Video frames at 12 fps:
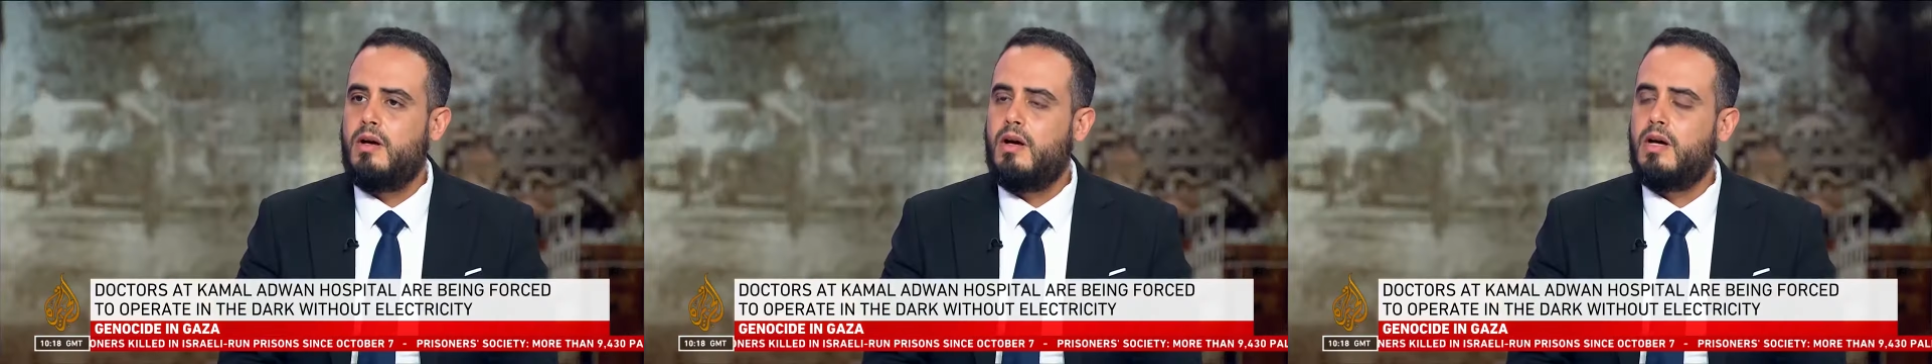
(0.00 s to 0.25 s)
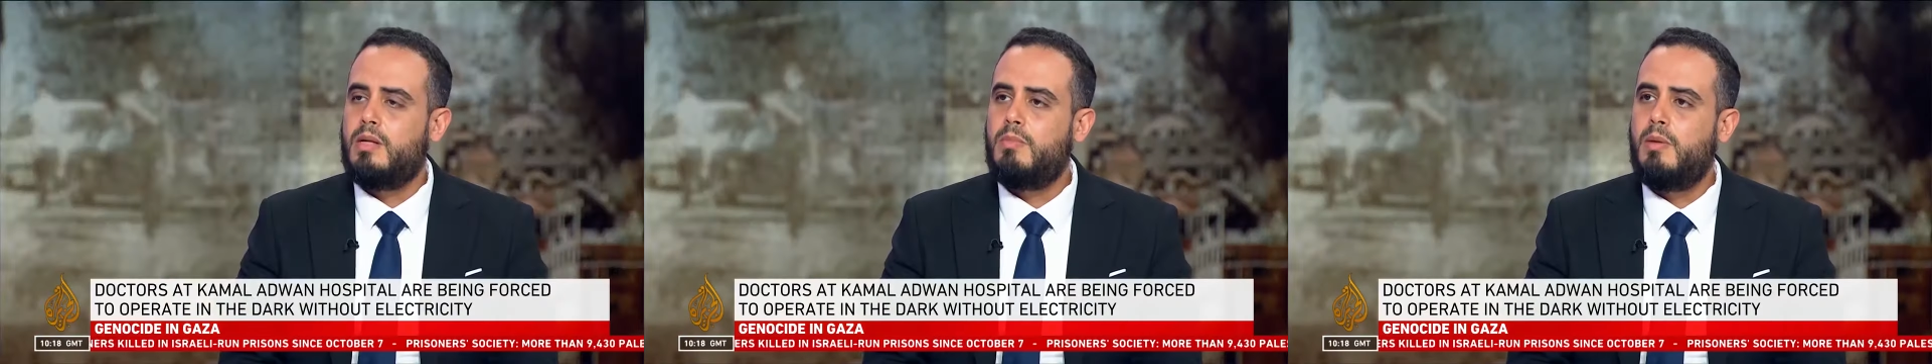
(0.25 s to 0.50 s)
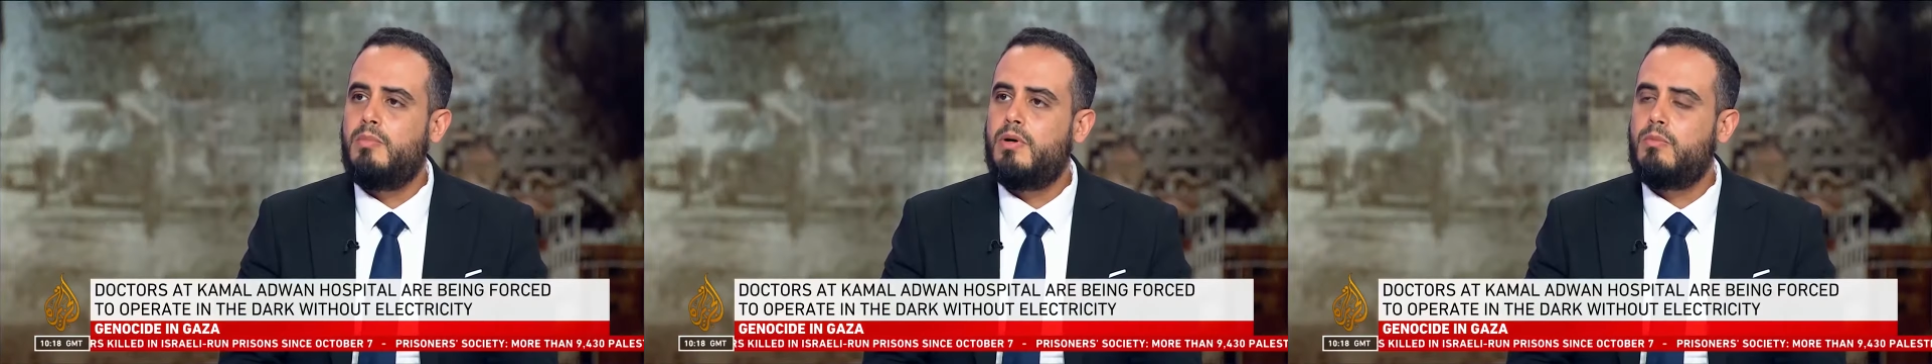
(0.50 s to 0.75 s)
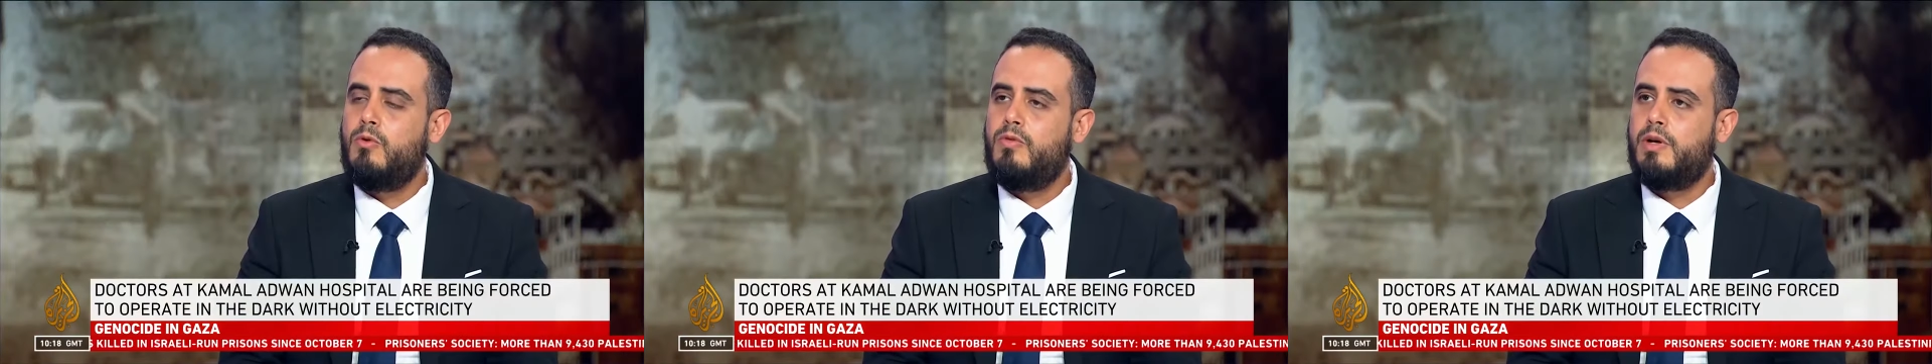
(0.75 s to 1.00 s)
I remember
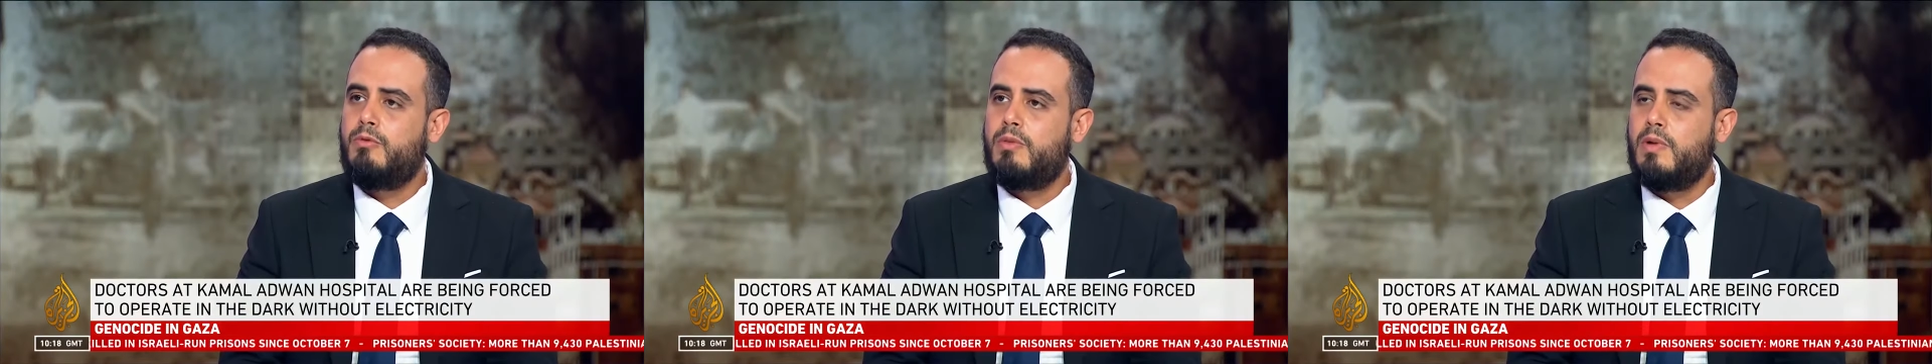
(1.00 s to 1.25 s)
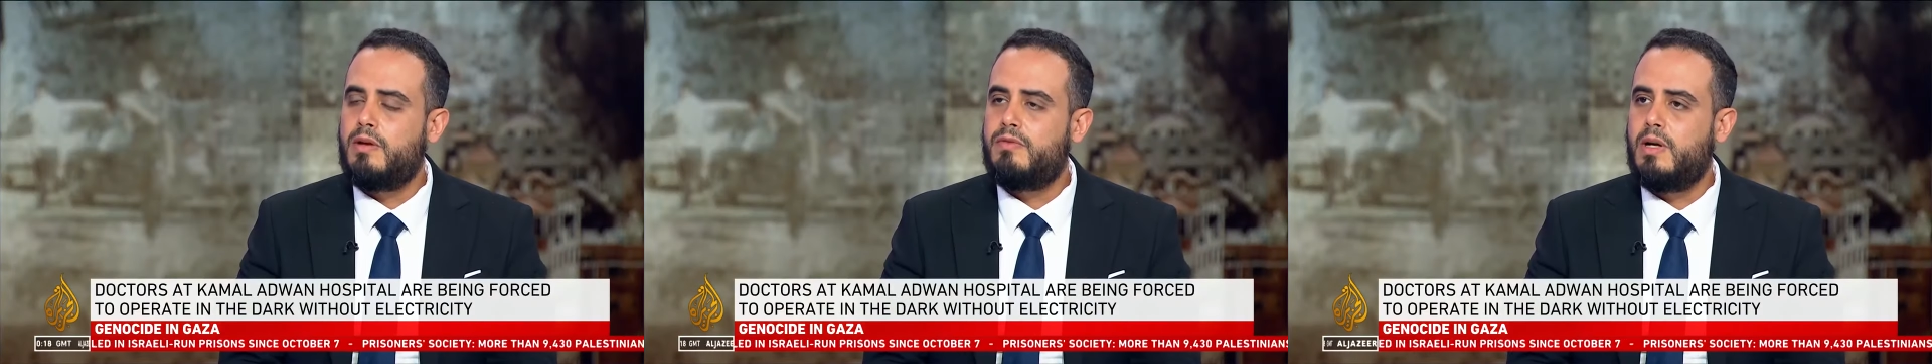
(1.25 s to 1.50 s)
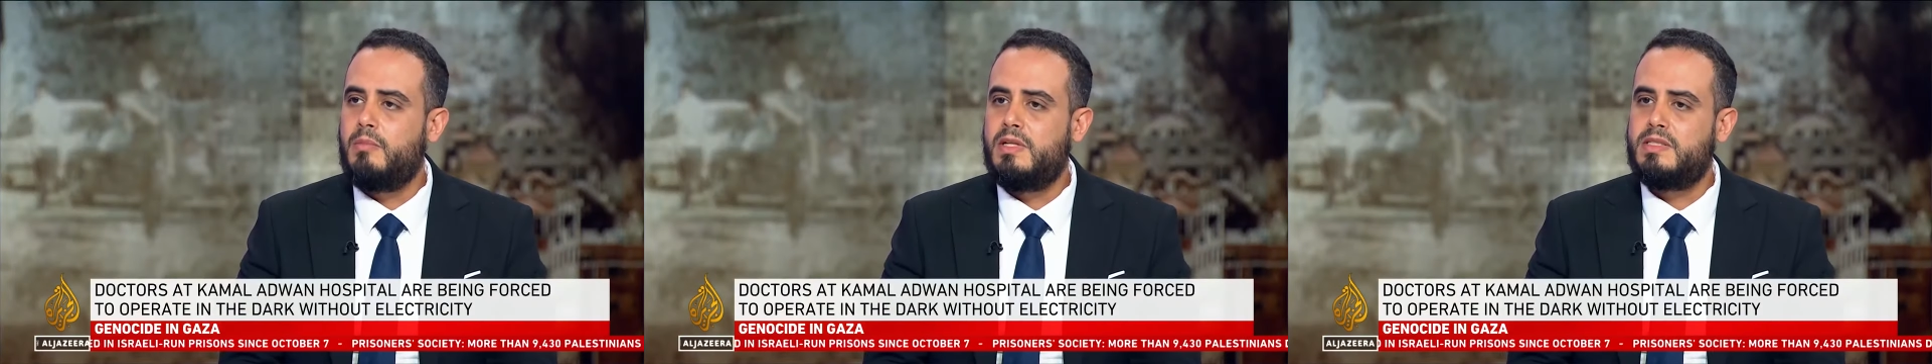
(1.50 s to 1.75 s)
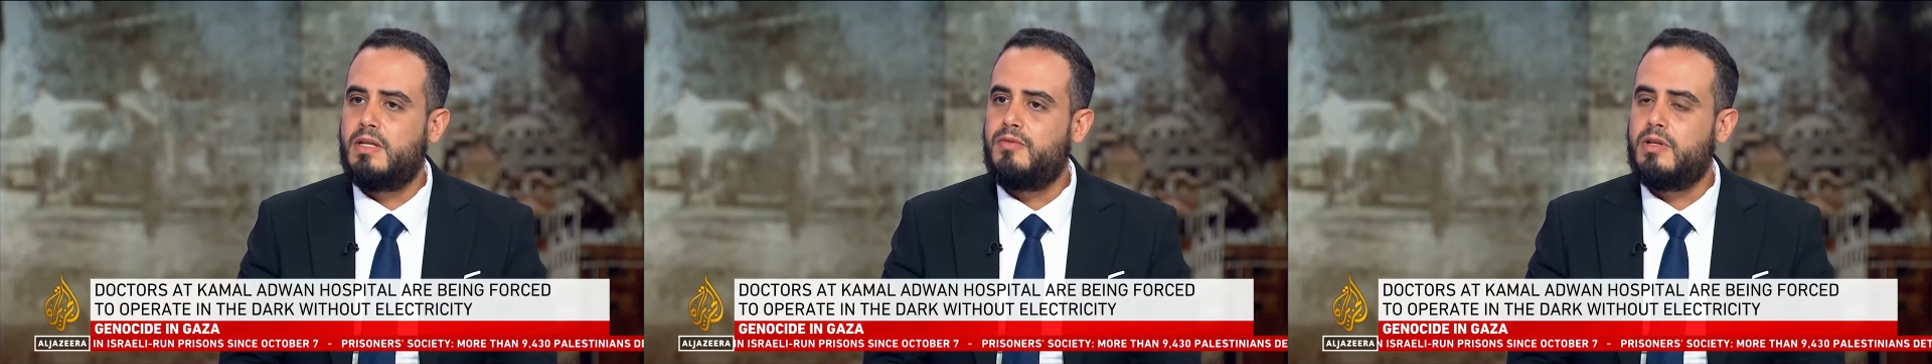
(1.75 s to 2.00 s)
moving with my family
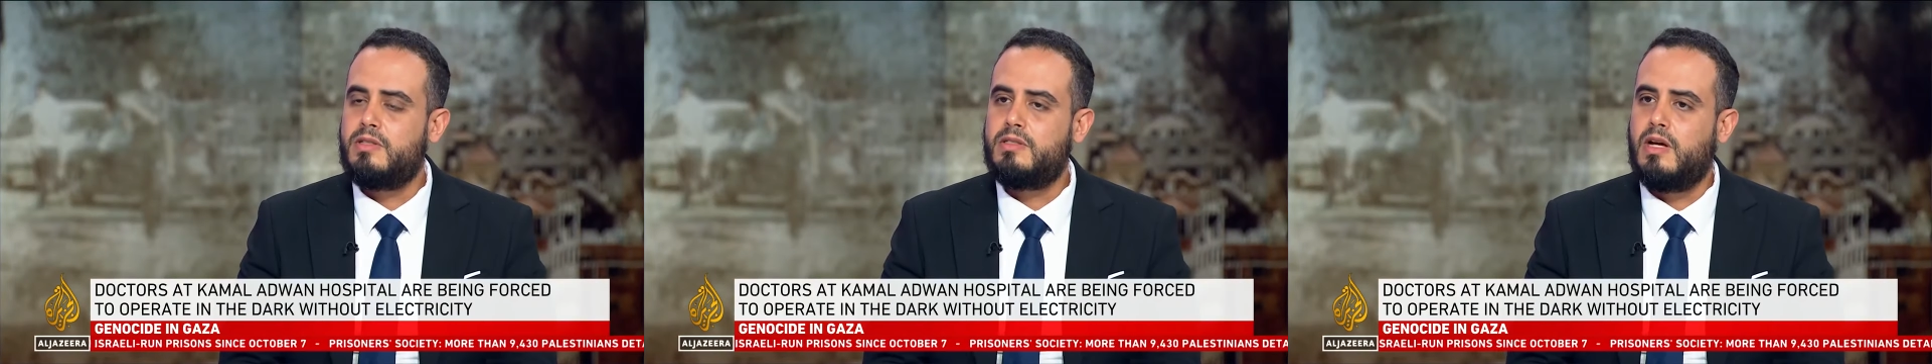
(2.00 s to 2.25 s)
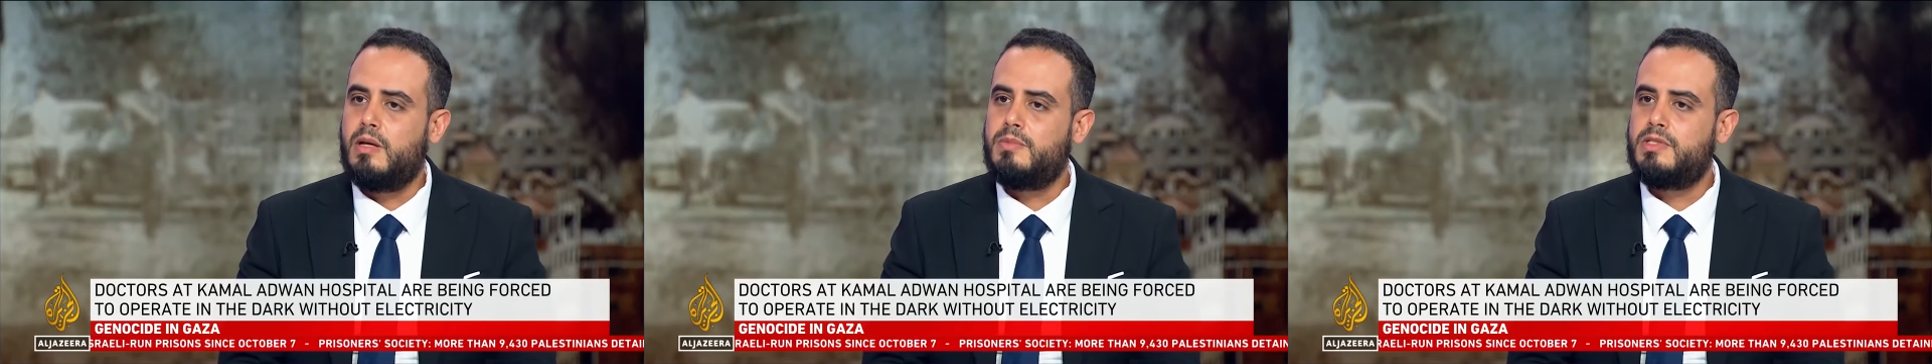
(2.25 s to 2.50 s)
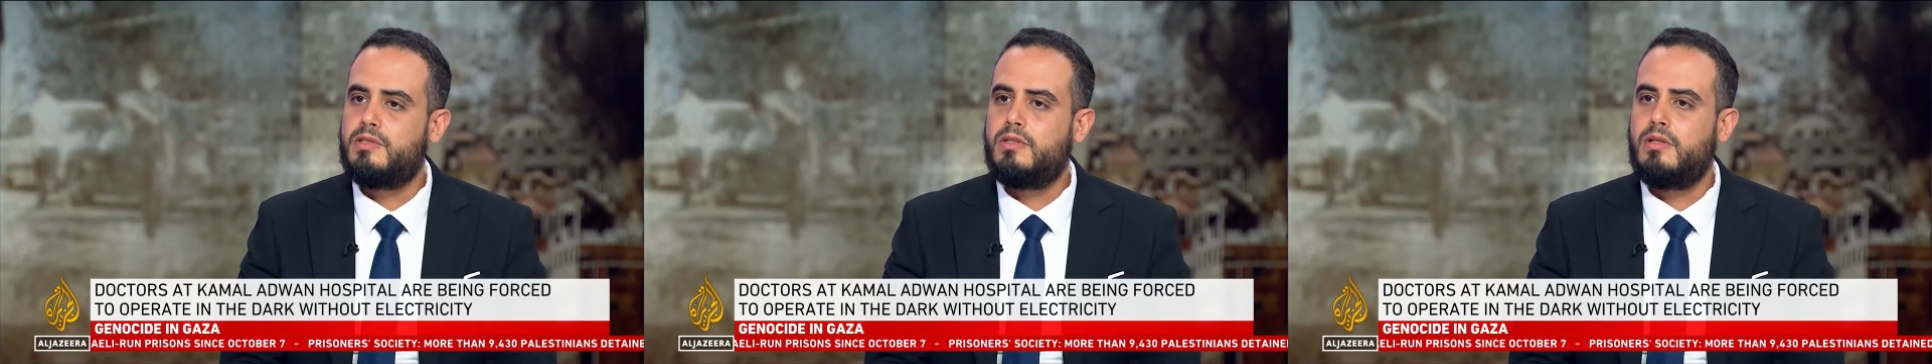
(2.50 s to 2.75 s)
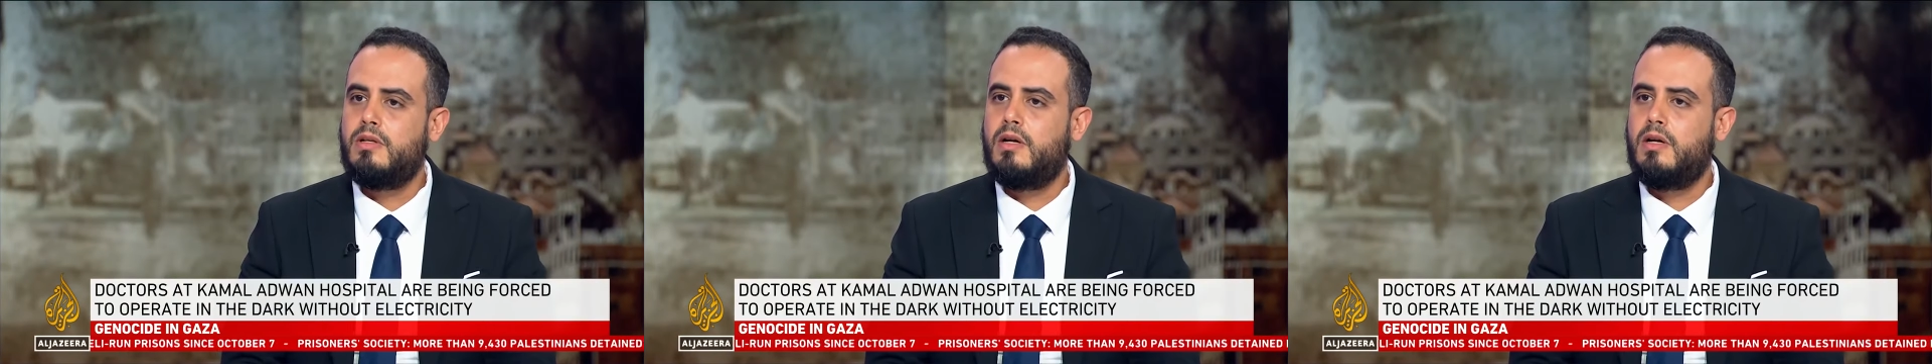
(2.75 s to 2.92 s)
several times.